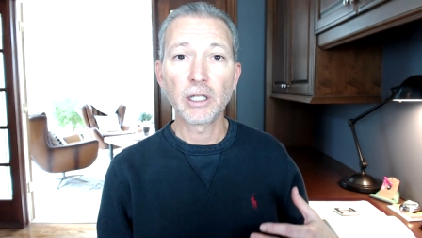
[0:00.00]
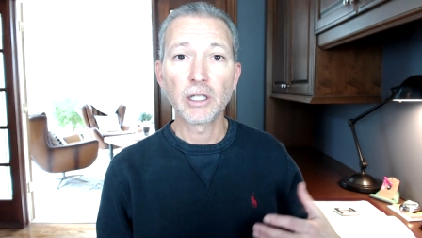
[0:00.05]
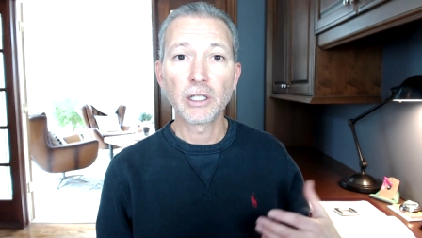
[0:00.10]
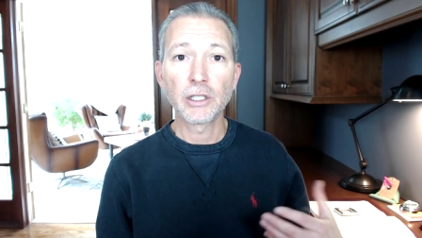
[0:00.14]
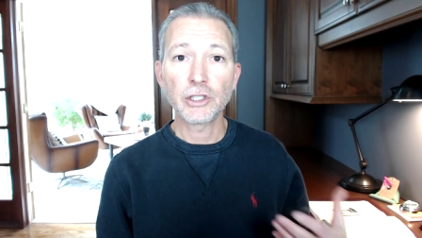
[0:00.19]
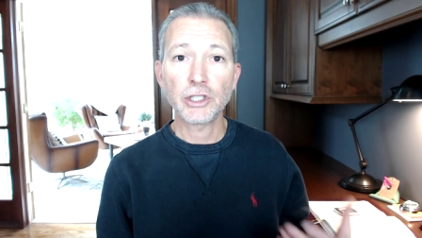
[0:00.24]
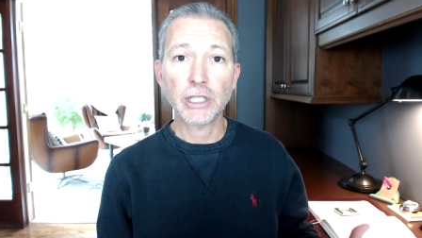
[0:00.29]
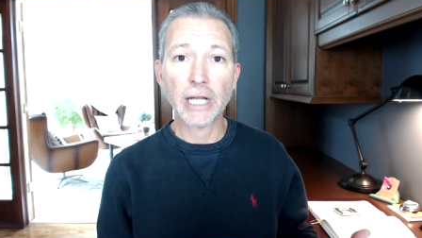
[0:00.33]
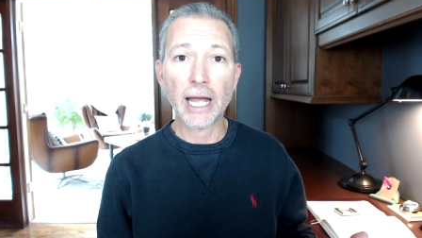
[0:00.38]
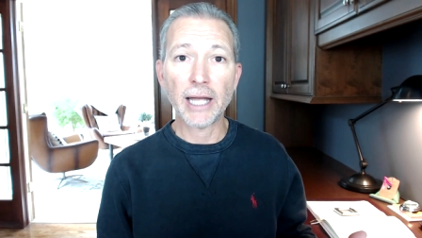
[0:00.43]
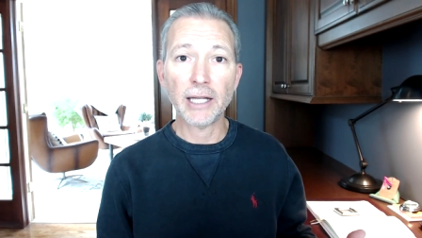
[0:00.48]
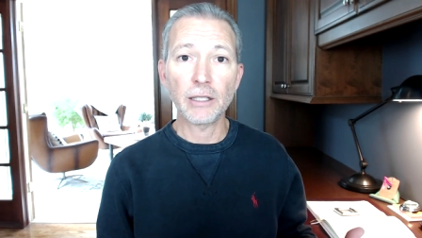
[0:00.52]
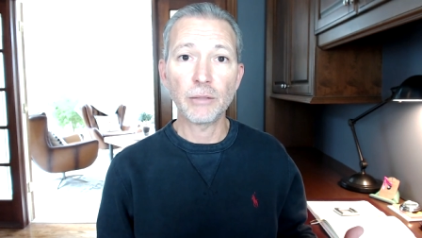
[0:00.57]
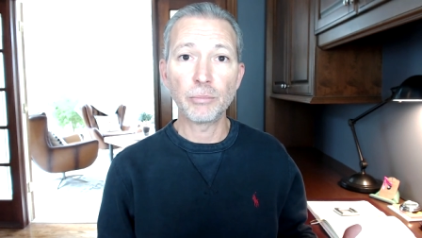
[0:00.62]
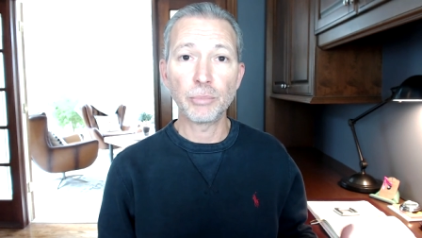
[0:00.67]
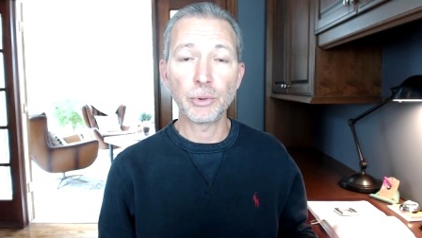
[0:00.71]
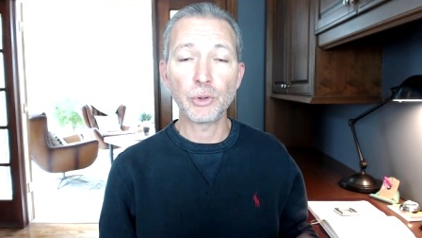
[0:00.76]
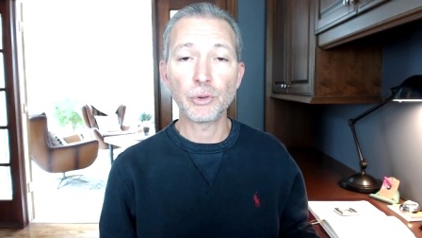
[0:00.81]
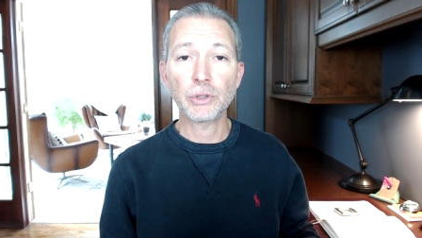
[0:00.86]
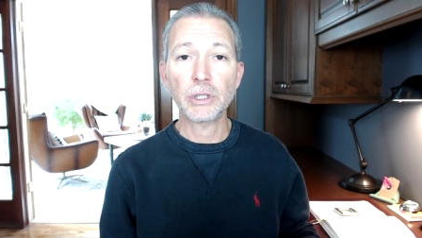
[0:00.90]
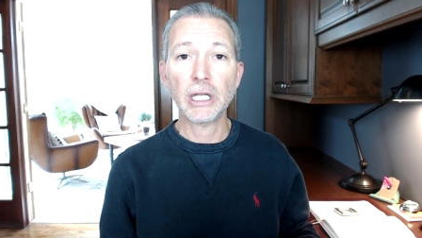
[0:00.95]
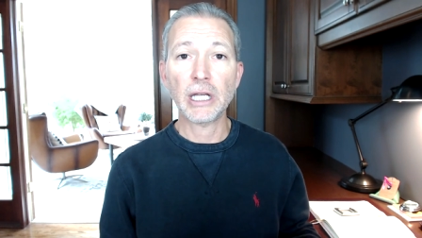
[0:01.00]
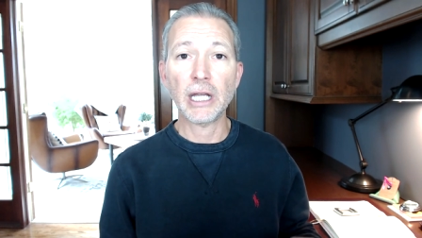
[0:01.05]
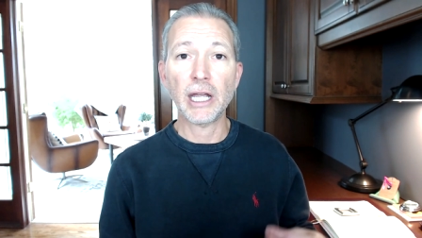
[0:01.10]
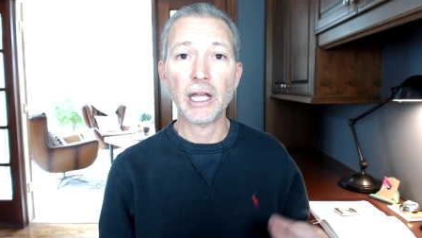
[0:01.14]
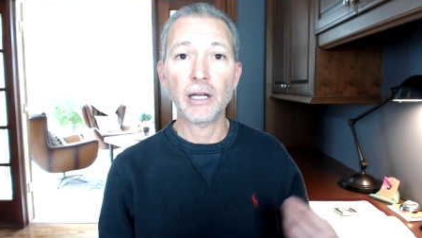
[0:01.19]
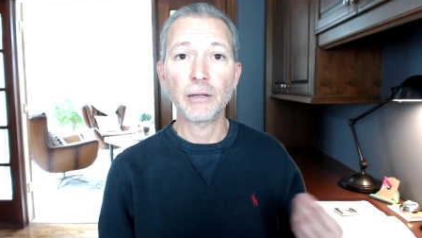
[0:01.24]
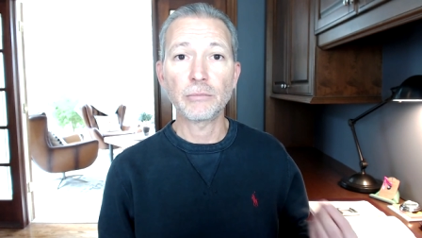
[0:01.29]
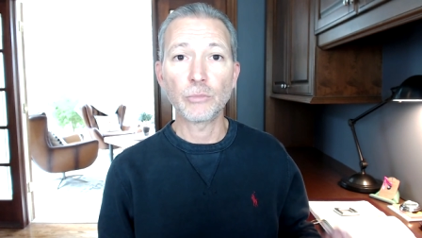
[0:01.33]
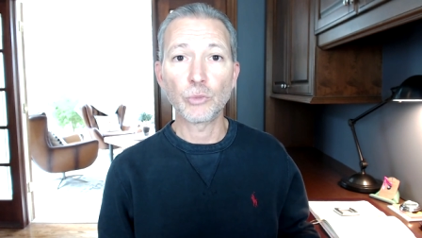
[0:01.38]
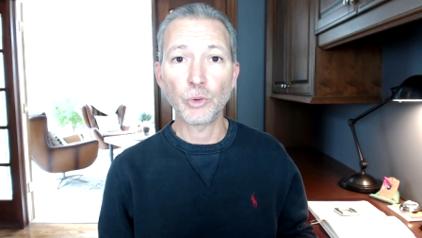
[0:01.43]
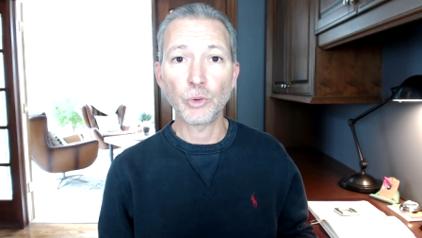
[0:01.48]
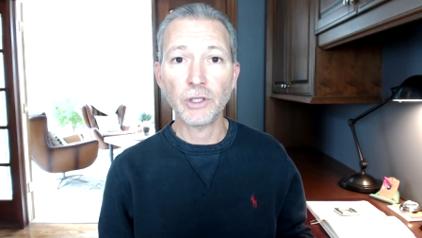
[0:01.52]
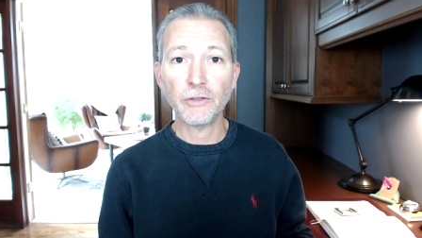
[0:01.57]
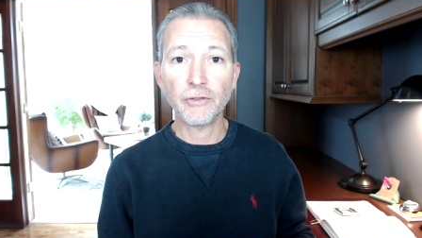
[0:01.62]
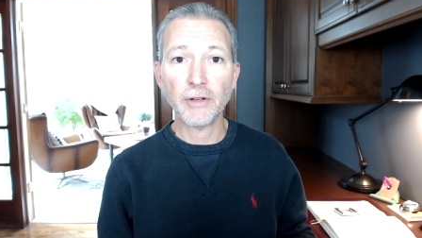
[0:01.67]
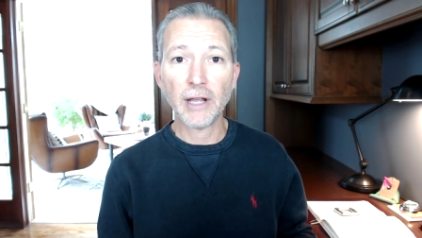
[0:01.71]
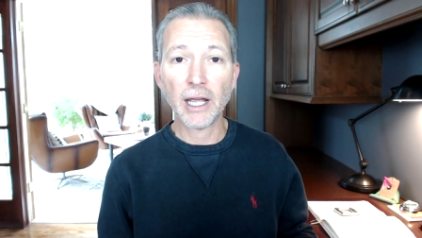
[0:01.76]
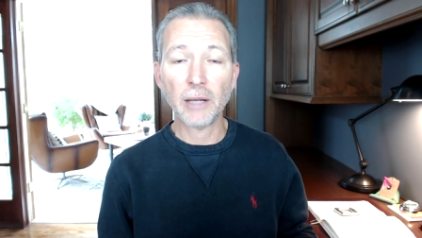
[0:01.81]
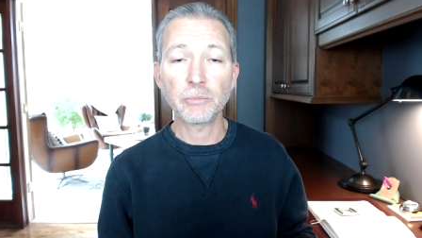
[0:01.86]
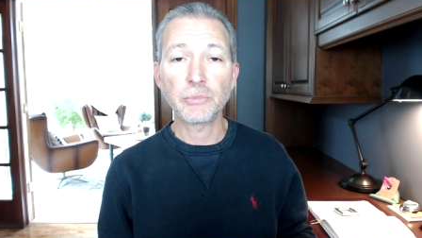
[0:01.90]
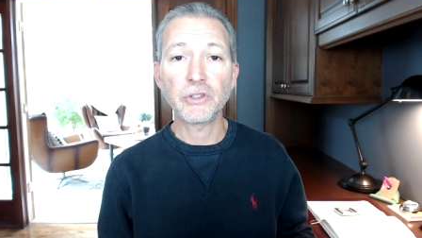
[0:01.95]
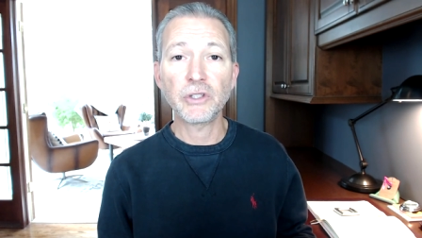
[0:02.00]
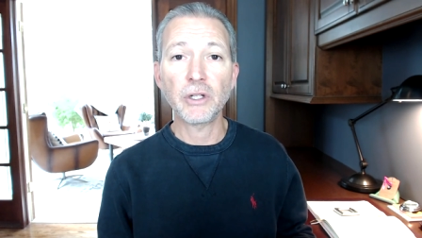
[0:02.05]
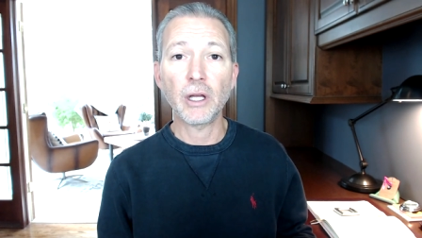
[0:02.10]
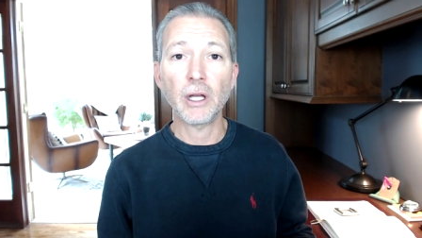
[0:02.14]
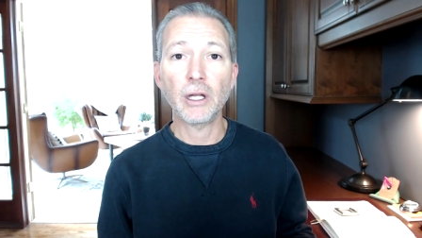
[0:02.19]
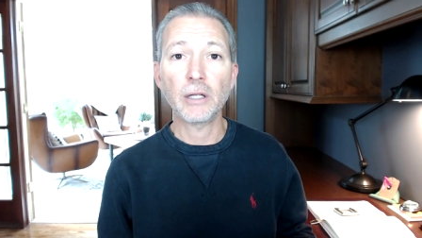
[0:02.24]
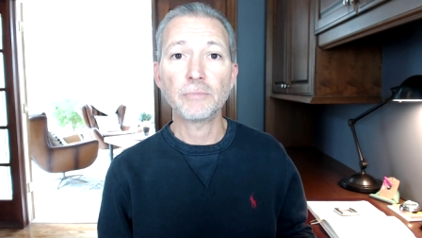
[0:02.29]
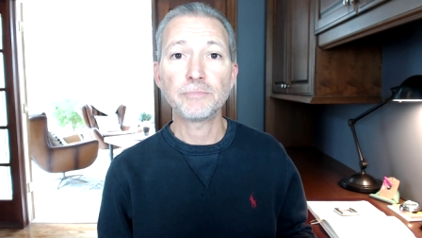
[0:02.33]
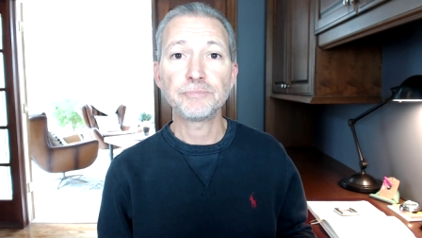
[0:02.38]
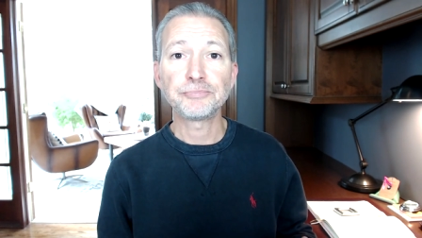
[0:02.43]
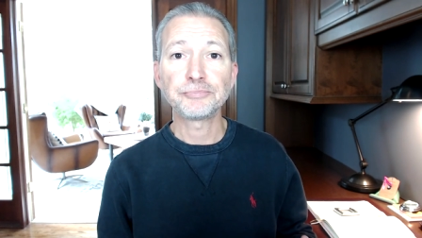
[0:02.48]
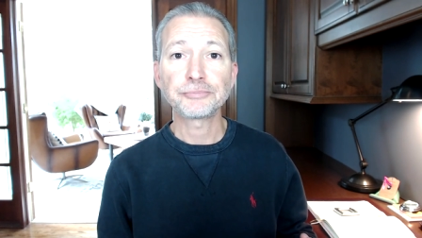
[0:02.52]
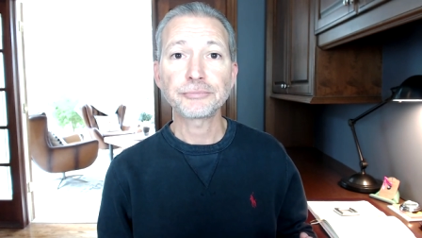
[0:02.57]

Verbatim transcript: She got in the boot camp, revamped it.